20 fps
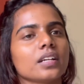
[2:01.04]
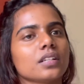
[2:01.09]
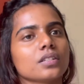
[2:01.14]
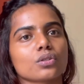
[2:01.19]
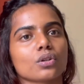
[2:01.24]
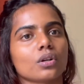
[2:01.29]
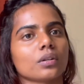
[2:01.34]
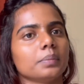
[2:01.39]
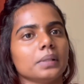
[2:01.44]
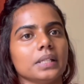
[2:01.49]
is
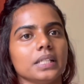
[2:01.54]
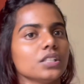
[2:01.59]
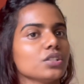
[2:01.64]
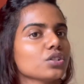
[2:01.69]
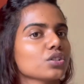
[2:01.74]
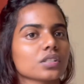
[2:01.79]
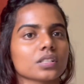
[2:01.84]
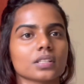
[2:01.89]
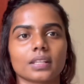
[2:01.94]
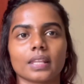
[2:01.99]
not
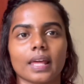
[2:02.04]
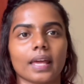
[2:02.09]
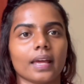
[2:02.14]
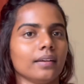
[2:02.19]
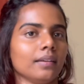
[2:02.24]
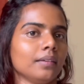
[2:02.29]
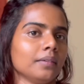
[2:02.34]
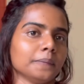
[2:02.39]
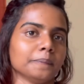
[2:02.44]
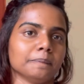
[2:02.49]
bleached,
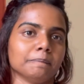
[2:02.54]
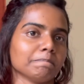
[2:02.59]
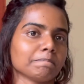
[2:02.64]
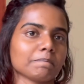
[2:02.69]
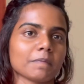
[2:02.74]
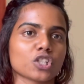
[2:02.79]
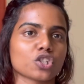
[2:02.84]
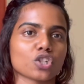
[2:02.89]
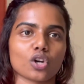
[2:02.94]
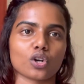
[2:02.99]
then
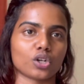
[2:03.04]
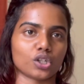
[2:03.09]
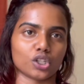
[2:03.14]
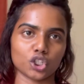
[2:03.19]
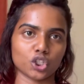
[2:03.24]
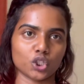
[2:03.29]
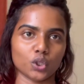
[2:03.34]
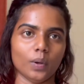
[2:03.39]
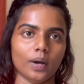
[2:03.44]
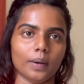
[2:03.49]
it's not going
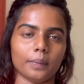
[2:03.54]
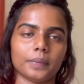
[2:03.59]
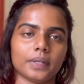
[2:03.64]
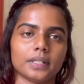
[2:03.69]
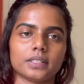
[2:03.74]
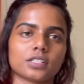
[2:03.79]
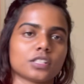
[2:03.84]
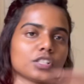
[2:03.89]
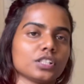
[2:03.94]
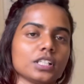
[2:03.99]
to show up.
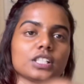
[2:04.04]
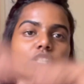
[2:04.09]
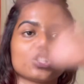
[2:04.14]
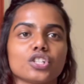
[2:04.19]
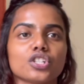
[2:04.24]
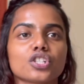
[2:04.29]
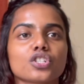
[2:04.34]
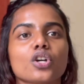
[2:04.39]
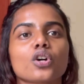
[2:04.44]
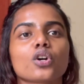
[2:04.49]
It's
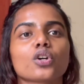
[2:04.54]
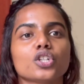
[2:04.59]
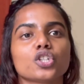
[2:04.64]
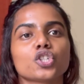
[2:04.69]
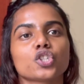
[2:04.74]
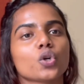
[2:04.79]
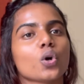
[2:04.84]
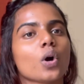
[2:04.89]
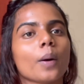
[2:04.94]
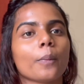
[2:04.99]
just not going to
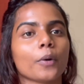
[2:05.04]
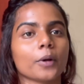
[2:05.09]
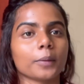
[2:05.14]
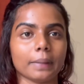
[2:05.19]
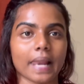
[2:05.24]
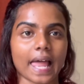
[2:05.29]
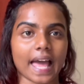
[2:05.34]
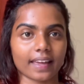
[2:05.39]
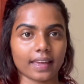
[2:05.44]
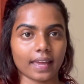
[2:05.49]
show up on
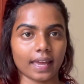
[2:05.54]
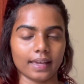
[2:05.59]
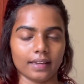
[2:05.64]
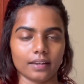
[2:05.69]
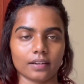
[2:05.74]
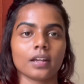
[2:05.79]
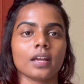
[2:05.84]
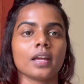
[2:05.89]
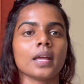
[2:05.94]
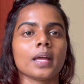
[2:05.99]
black
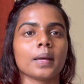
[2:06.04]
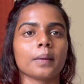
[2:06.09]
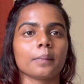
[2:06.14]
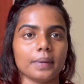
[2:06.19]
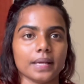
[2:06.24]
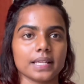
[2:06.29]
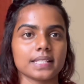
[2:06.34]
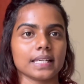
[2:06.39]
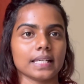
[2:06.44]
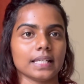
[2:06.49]
hair,
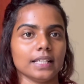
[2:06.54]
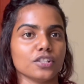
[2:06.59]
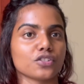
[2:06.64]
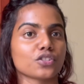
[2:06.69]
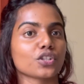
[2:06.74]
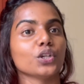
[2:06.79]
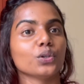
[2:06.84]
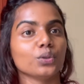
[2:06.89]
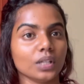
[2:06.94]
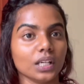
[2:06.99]
basically.
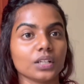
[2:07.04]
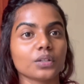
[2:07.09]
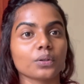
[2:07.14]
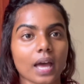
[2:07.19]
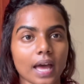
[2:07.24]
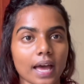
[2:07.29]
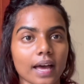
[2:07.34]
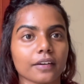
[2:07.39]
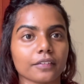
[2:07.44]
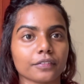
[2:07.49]
So you need to
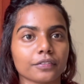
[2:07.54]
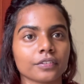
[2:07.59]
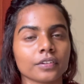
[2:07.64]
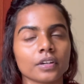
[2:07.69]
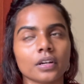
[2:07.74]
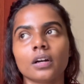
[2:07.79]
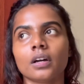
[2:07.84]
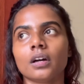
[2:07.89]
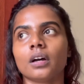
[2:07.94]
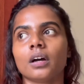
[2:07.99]
have
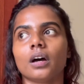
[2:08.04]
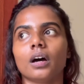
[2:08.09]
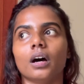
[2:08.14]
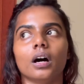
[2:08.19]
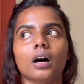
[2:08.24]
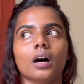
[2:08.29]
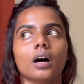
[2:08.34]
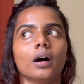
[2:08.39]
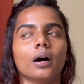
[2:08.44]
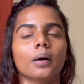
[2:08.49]

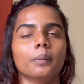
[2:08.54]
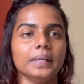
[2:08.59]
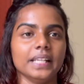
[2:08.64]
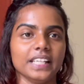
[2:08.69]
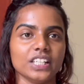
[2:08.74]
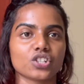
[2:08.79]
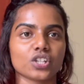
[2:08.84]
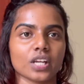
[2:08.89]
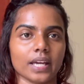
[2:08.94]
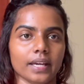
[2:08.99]

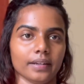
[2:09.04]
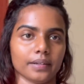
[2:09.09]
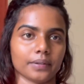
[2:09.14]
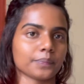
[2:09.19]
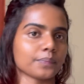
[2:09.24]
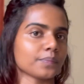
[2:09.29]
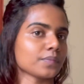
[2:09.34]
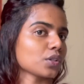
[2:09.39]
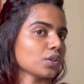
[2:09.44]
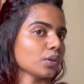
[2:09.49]
bleached hair.
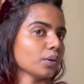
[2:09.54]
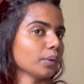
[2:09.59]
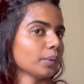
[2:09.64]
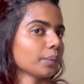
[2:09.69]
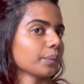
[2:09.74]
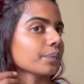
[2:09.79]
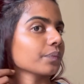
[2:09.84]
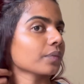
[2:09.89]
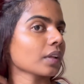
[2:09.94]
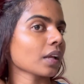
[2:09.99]

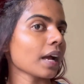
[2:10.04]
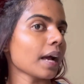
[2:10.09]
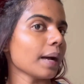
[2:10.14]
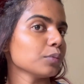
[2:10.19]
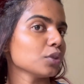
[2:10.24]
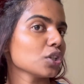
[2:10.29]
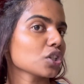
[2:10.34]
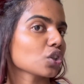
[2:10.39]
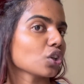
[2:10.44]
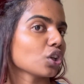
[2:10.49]
So
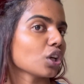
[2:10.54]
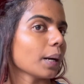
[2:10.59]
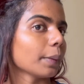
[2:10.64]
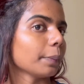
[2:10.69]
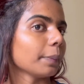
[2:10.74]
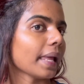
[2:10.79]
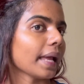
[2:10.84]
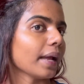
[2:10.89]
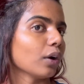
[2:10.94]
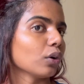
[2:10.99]
I'm just going to
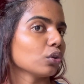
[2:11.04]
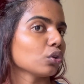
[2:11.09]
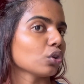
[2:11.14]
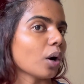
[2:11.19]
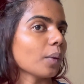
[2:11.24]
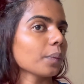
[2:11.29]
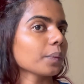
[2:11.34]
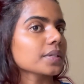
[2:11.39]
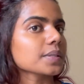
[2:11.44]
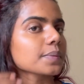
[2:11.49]
apply on
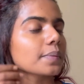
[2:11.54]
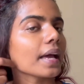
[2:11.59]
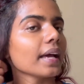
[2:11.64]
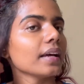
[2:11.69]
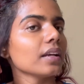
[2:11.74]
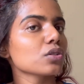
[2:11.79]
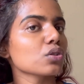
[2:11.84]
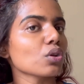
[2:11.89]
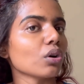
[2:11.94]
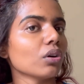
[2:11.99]
top because my
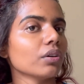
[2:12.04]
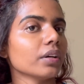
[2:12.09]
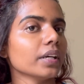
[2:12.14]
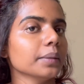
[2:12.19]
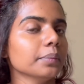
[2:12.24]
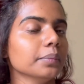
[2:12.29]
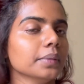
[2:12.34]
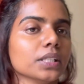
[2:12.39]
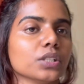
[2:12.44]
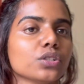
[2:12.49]
hair is
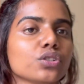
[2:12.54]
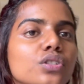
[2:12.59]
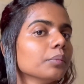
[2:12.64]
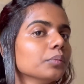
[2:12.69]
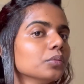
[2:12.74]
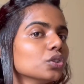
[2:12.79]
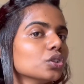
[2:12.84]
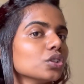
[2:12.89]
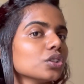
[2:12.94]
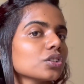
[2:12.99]
already bleached.
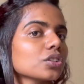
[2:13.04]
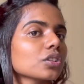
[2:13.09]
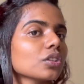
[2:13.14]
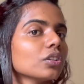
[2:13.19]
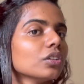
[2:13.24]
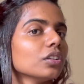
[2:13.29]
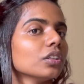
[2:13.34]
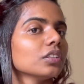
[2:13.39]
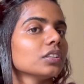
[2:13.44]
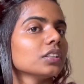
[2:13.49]
I'm just
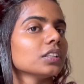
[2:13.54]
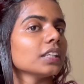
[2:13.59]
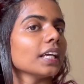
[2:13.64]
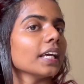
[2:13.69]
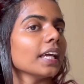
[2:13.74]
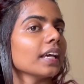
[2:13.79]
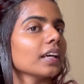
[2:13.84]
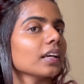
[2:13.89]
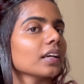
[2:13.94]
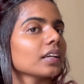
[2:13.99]
going to
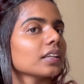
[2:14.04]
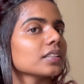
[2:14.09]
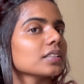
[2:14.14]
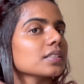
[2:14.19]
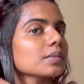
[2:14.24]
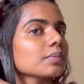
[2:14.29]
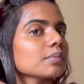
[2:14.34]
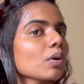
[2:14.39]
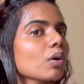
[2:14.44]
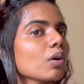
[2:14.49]
take
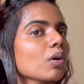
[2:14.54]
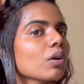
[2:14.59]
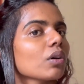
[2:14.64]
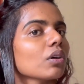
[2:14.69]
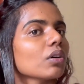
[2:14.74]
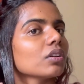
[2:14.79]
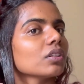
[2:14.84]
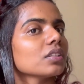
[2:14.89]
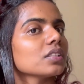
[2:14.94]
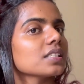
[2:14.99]

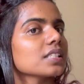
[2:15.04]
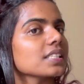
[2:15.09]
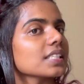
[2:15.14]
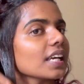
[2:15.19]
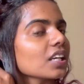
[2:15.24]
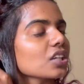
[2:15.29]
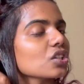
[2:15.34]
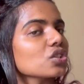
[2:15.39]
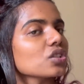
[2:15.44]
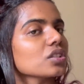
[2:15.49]
small
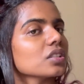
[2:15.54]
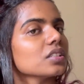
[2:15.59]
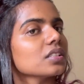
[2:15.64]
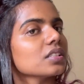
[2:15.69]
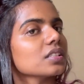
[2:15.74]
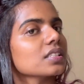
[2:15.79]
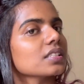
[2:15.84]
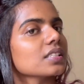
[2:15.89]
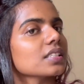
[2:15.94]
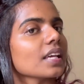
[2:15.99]

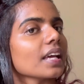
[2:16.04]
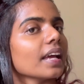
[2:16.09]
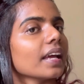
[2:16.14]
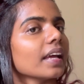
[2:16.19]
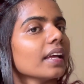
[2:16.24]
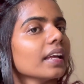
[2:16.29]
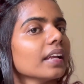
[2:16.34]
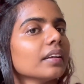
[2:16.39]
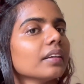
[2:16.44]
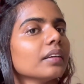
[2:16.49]
sections
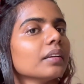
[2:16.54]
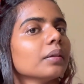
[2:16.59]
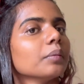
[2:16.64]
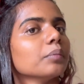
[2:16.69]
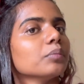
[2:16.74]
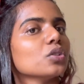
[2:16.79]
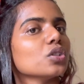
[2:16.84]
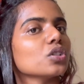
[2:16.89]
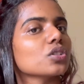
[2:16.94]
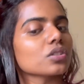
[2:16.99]
and
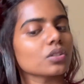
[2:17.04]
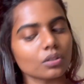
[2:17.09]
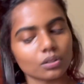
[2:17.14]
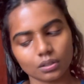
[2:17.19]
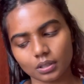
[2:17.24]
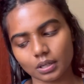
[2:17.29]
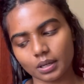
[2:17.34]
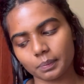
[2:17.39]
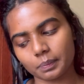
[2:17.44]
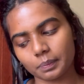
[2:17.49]
I'm just going
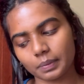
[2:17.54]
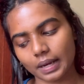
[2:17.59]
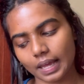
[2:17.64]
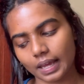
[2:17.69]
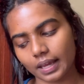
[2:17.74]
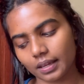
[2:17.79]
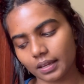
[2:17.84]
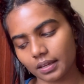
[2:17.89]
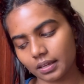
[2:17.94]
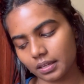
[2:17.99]
to
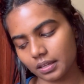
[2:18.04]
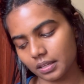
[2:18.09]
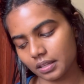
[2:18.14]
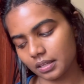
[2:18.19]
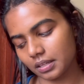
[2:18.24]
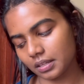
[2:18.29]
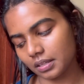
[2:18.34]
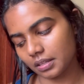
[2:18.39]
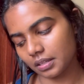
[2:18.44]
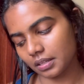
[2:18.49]
apply
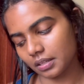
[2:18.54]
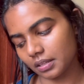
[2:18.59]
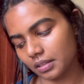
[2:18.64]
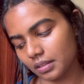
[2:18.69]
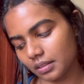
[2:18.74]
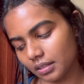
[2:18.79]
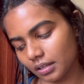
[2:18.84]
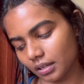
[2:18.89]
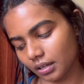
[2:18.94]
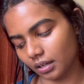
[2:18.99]

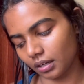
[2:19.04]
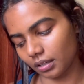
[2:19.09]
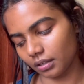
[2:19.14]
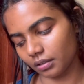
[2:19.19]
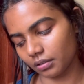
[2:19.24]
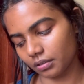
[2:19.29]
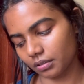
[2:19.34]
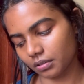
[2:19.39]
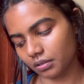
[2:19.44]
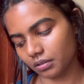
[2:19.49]
the
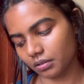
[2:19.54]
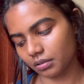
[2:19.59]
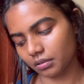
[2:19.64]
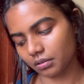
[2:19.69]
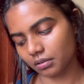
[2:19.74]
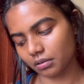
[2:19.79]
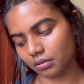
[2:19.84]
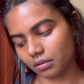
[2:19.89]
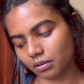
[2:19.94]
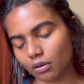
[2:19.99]
color
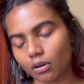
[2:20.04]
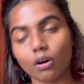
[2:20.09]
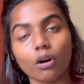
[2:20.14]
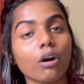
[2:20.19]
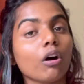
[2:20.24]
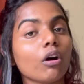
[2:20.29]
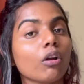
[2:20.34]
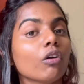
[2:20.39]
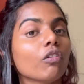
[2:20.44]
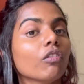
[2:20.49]

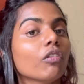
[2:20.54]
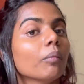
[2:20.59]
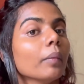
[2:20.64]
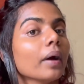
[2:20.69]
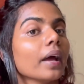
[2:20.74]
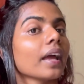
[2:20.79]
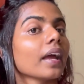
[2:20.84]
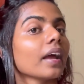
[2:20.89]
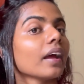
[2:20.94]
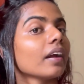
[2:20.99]
all over
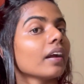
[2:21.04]
my hair.